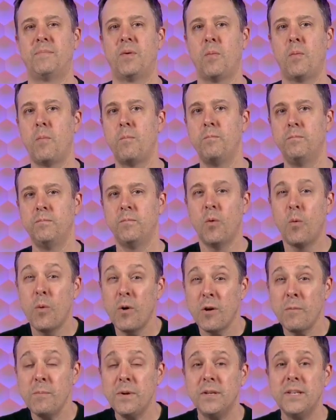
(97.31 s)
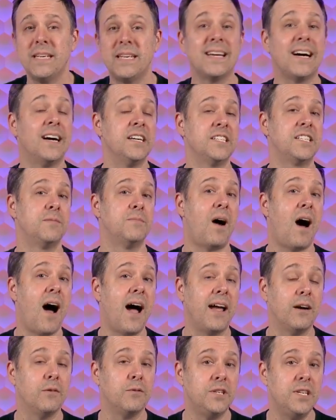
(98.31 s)
But when we're building custom
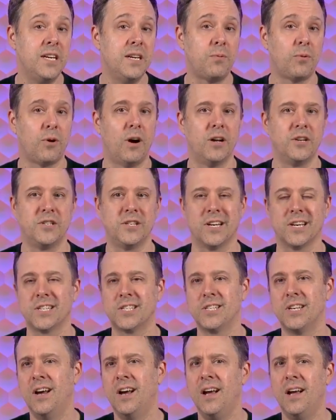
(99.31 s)
IoT projects,